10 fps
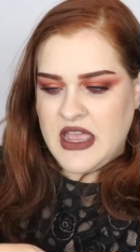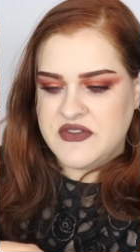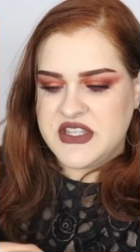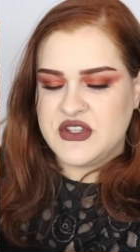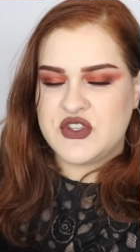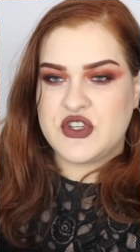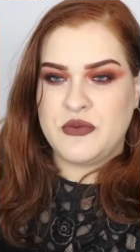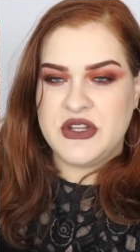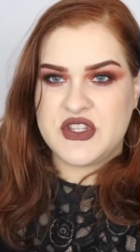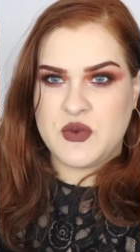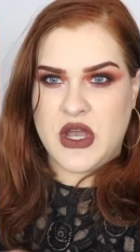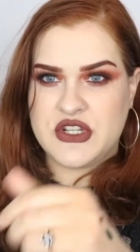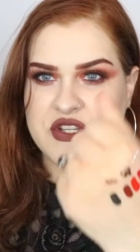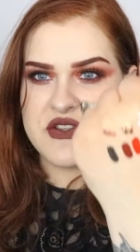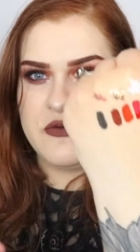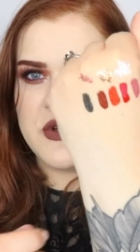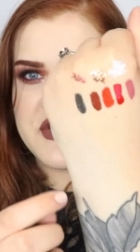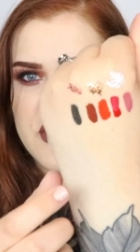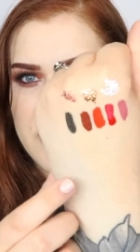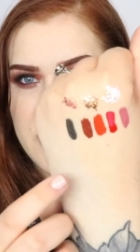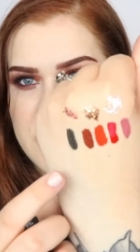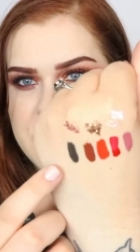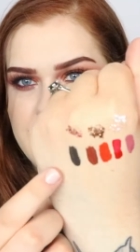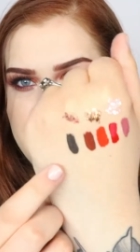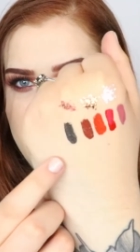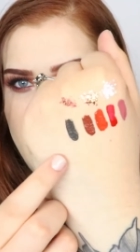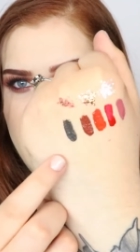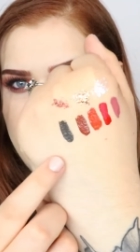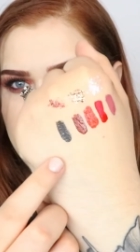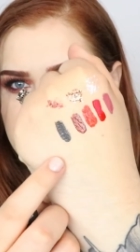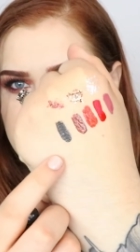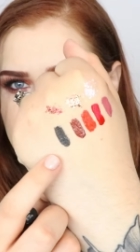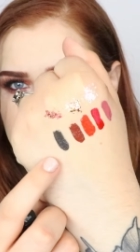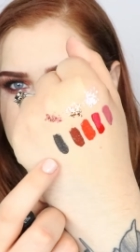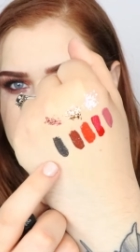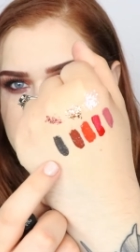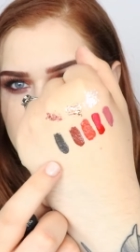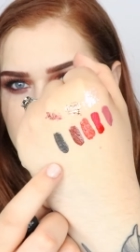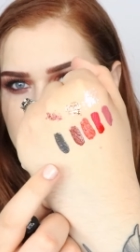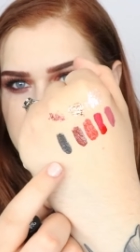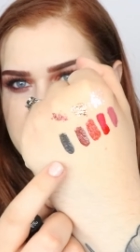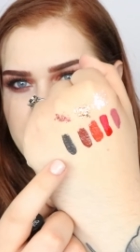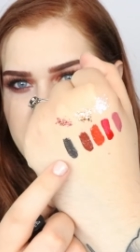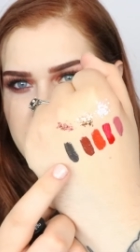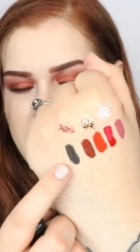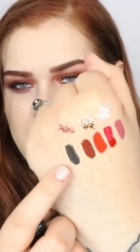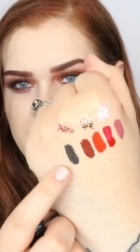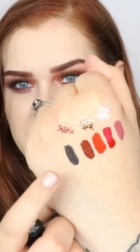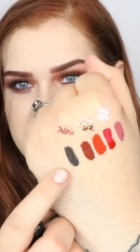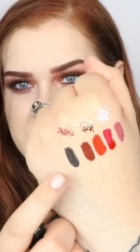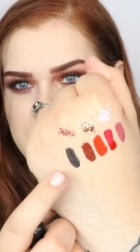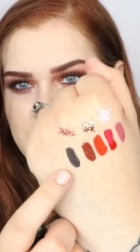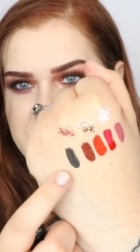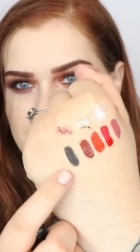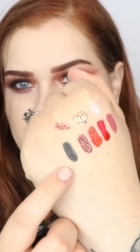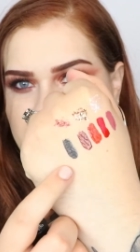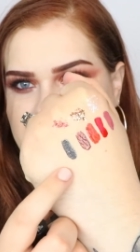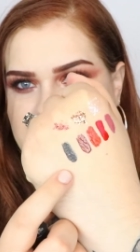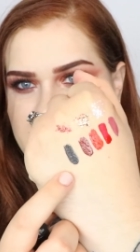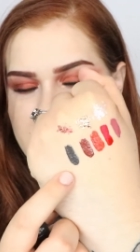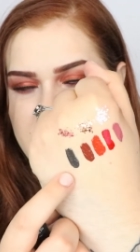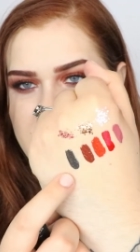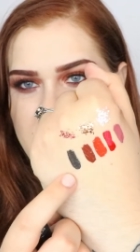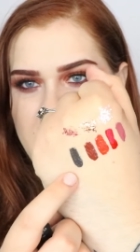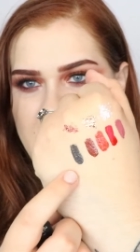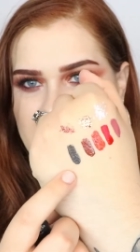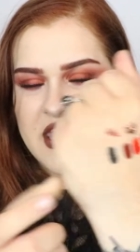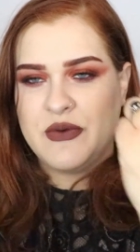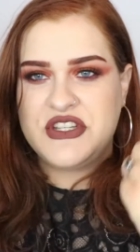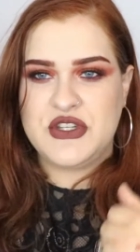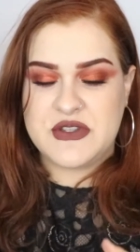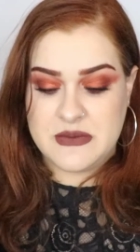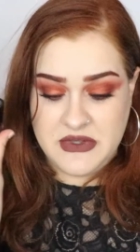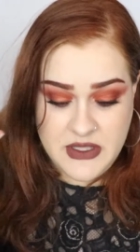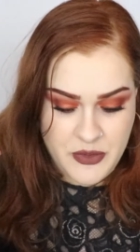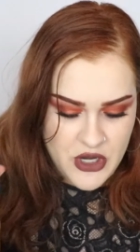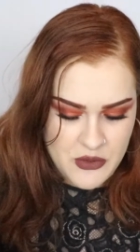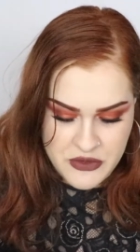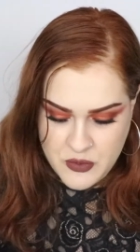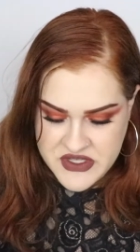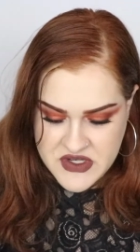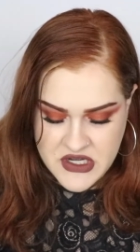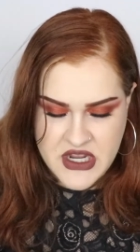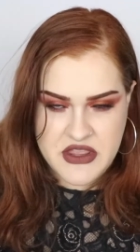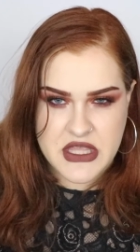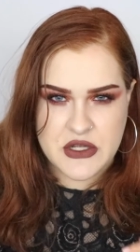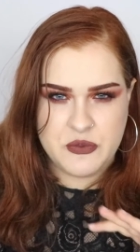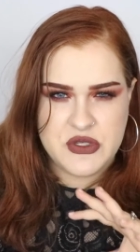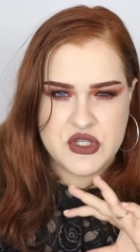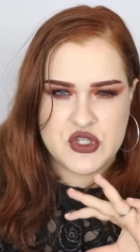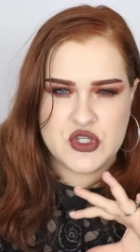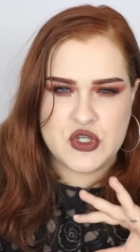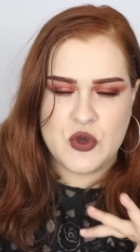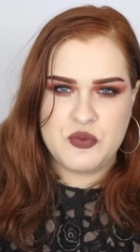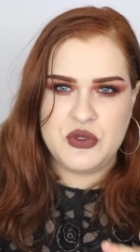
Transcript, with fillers: I've seen so many swatches of Wizard and I don't know how it took me so long to pick it up, but this is Wizard right here. I can't wait to do some lip art with Wizard. I think it'll be so